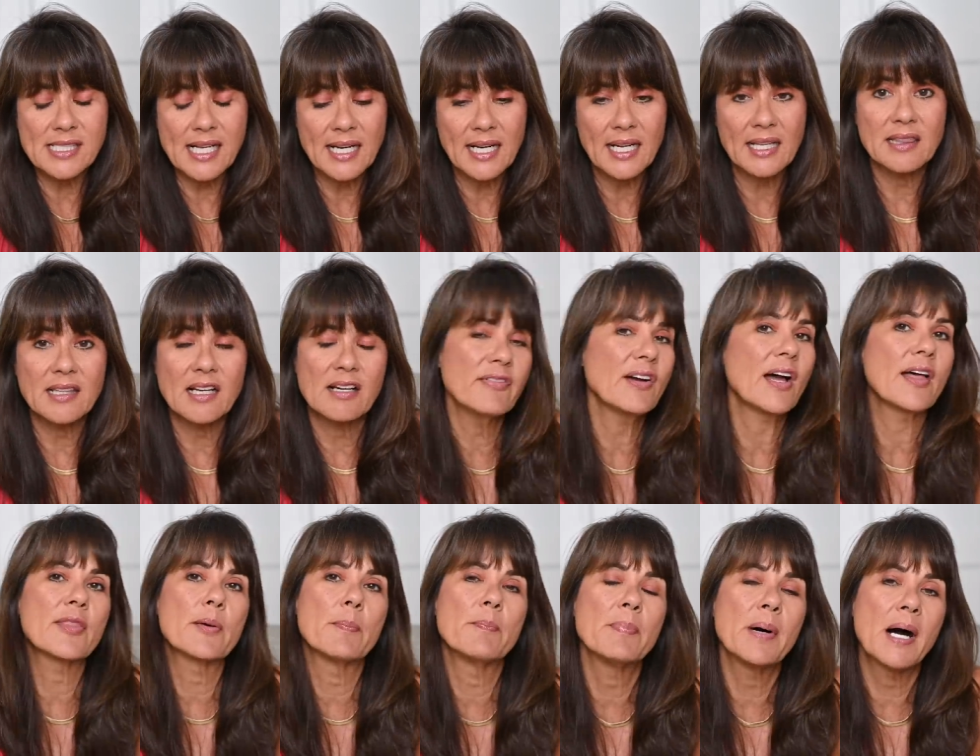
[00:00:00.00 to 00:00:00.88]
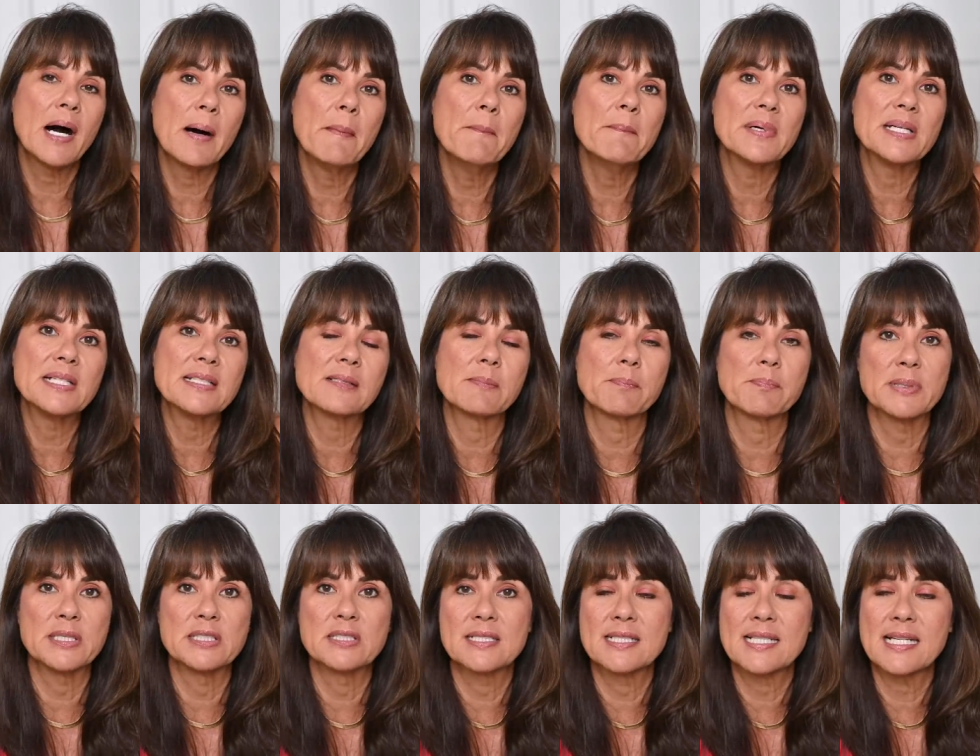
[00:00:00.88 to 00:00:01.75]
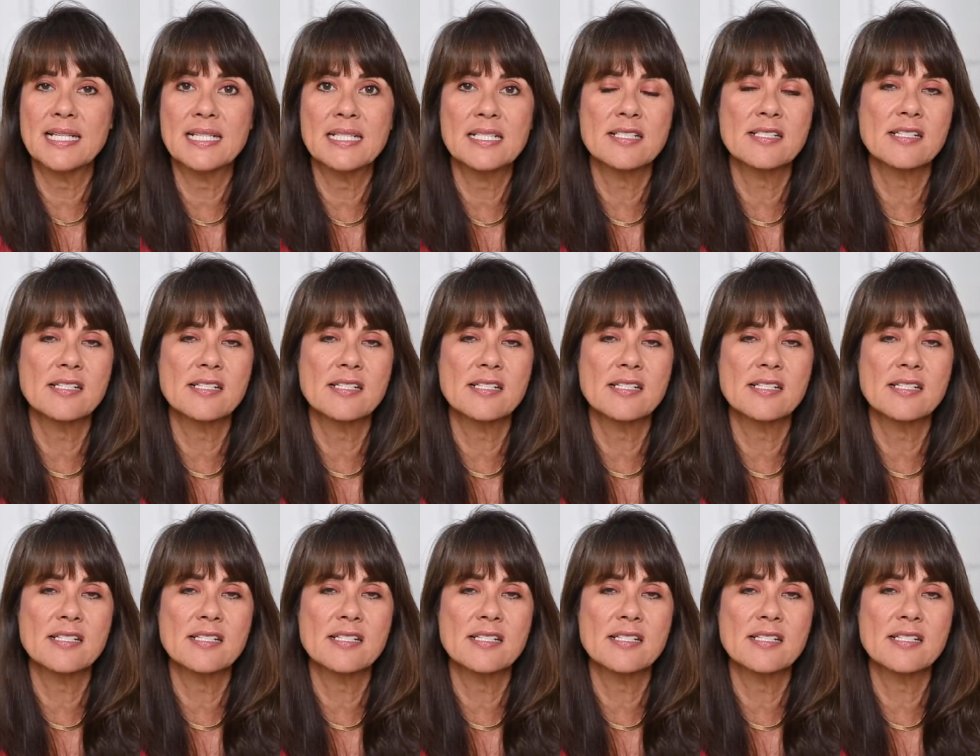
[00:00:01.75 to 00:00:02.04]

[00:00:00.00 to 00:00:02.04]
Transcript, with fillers: And I love how the pump is built in.